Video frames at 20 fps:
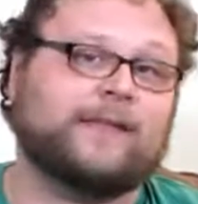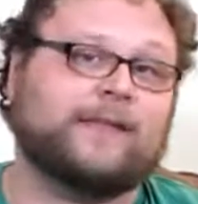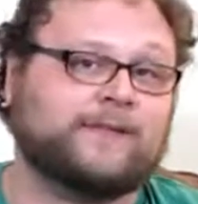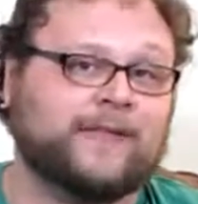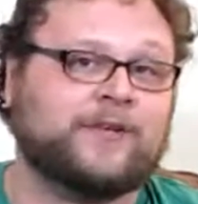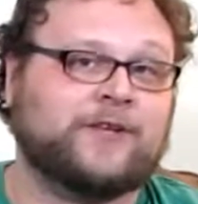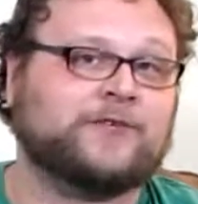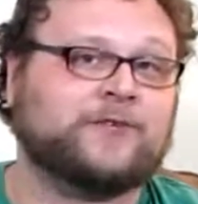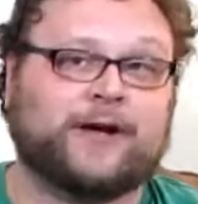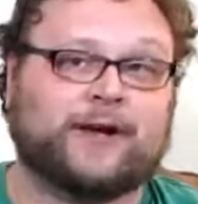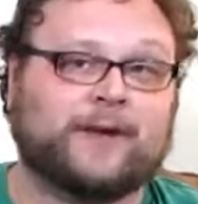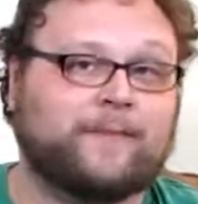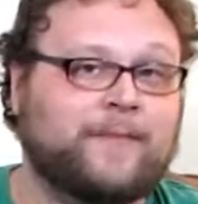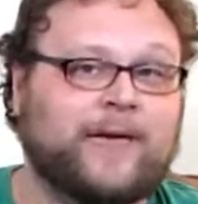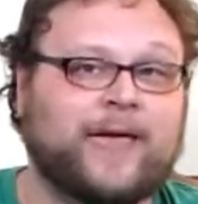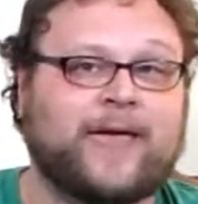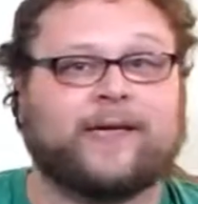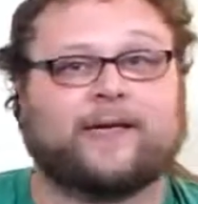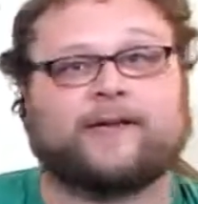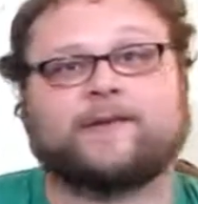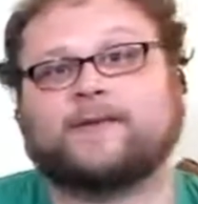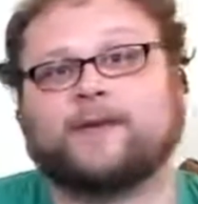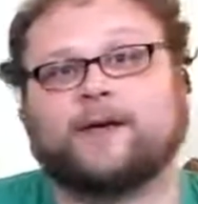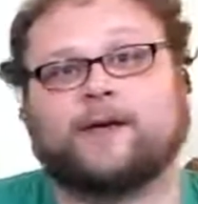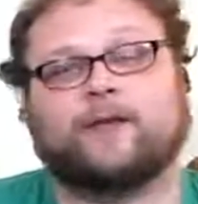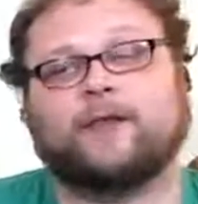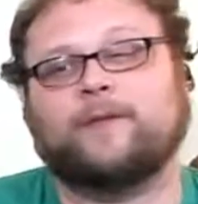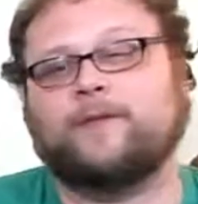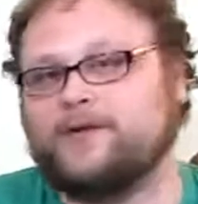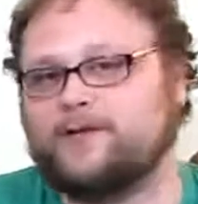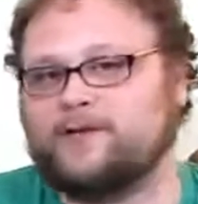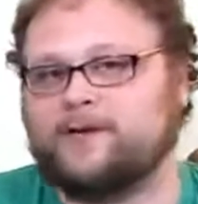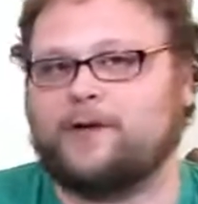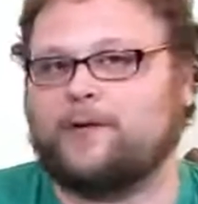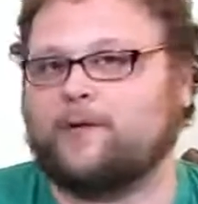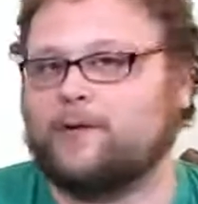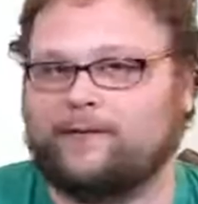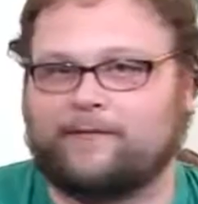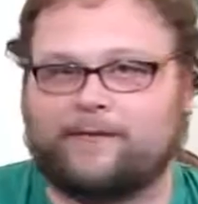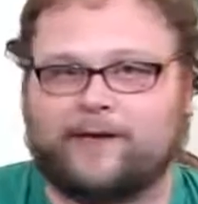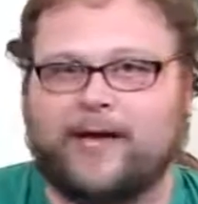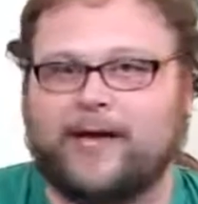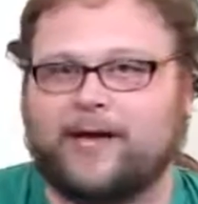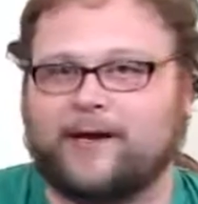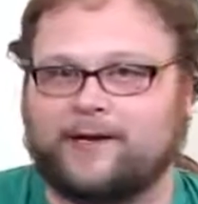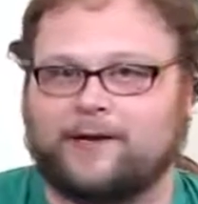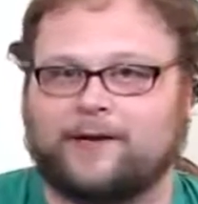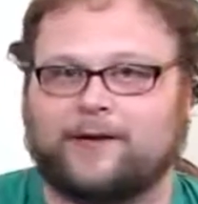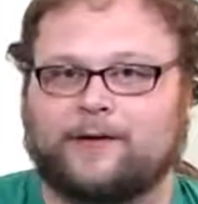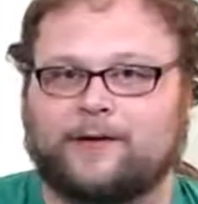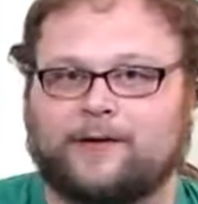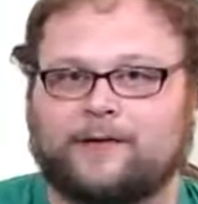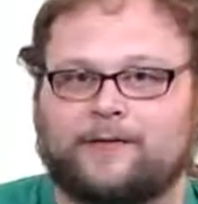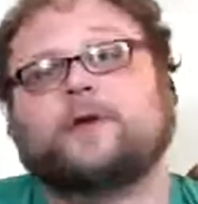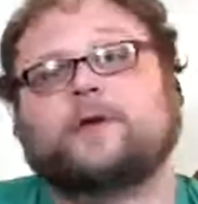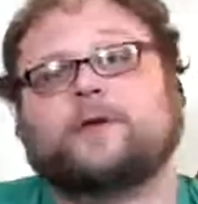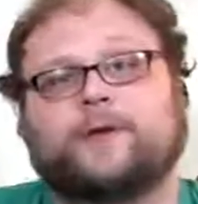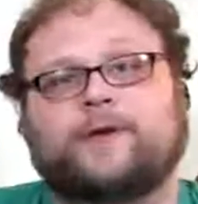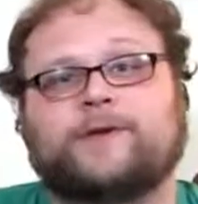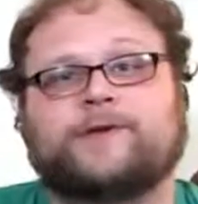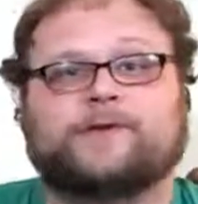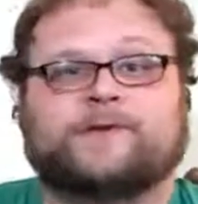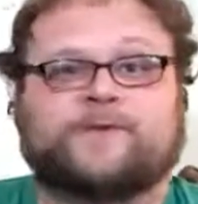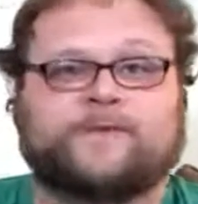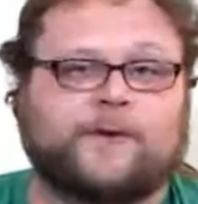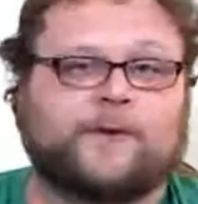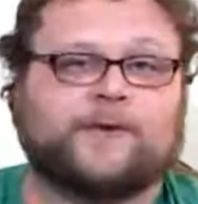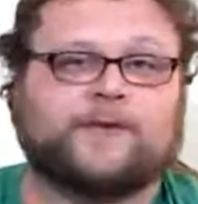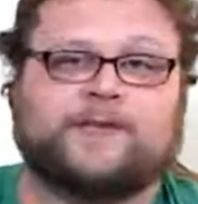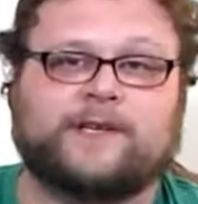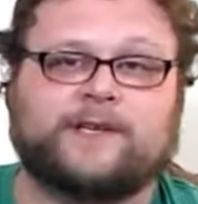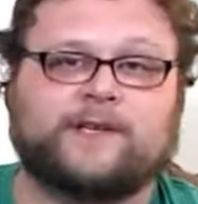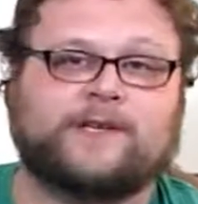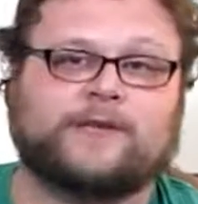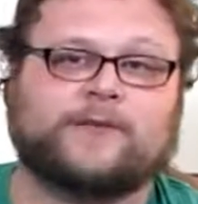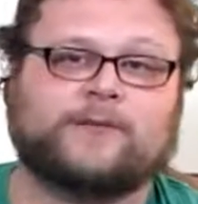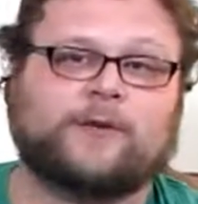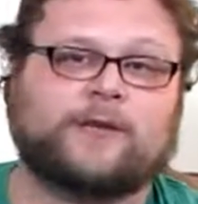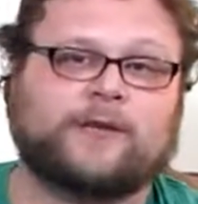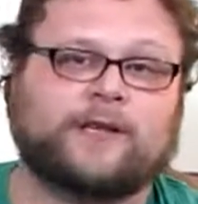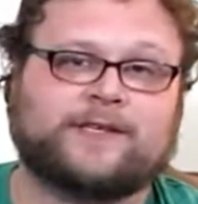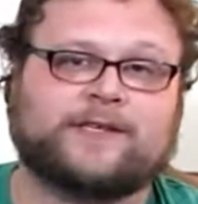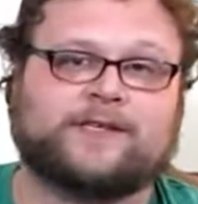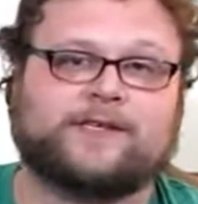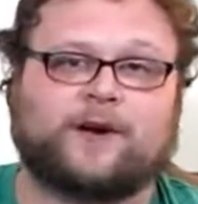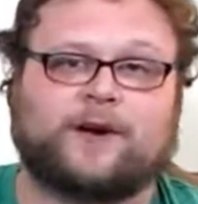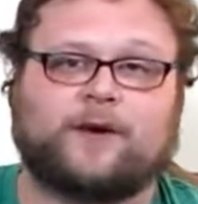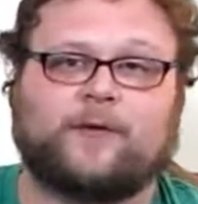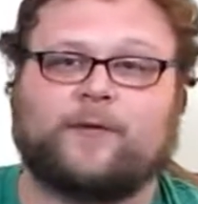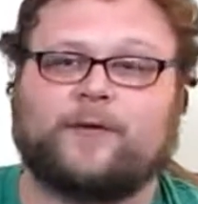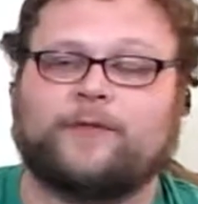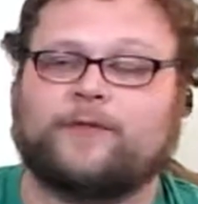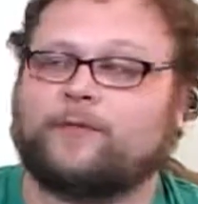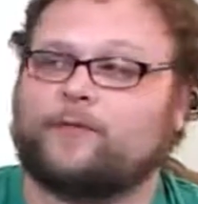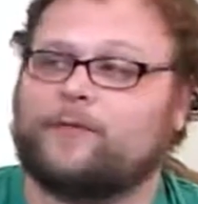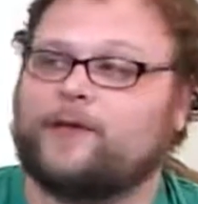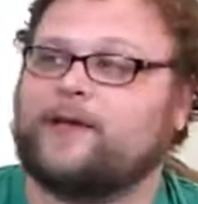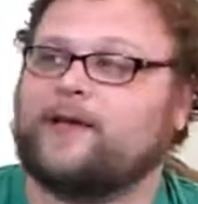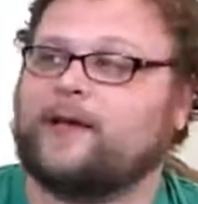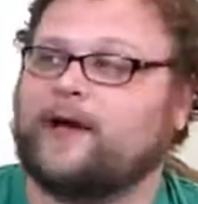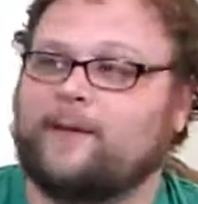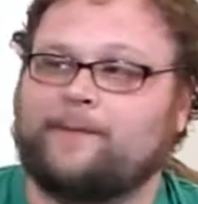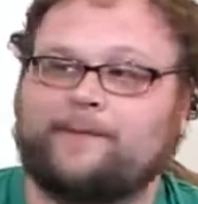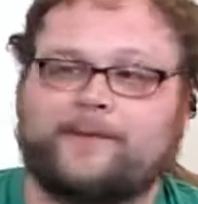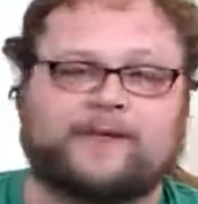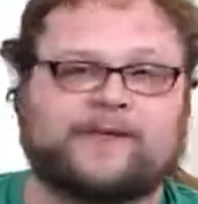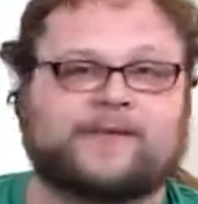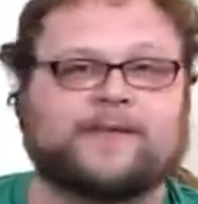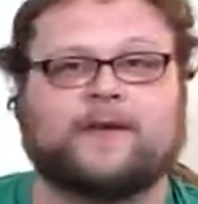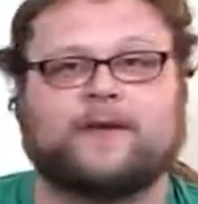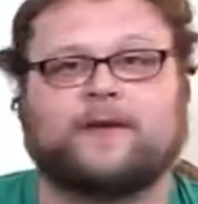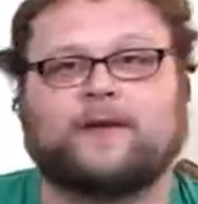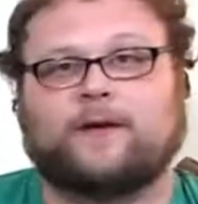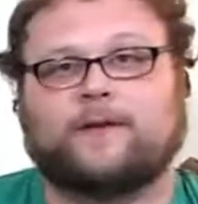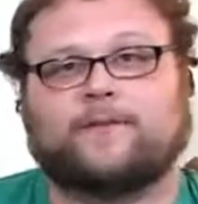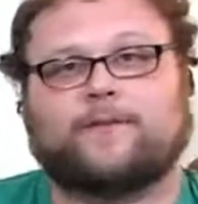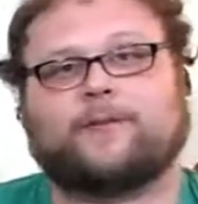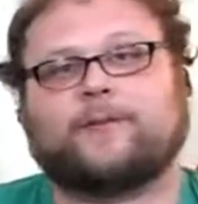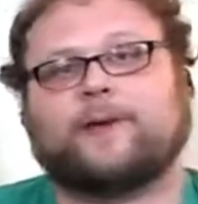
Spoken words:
that they try to make. So let me show you what I've got here. Creatures first in this one. Let's start with 3 copies of